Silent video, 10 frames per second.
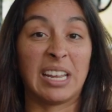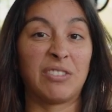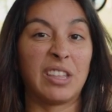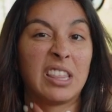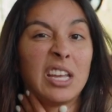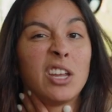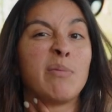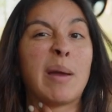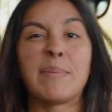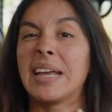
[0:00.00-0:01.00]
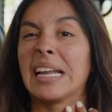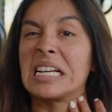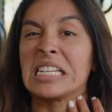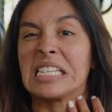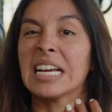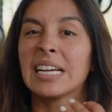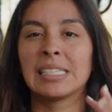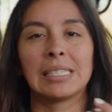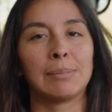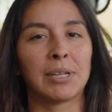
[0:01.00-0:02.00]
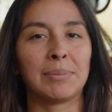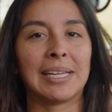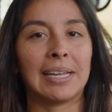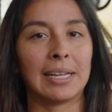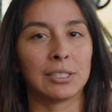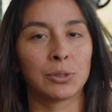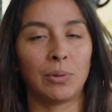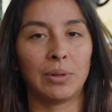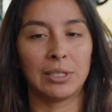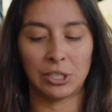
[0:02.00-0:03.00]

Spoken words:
if they think you might be getting sick, because sometimes they get swollen.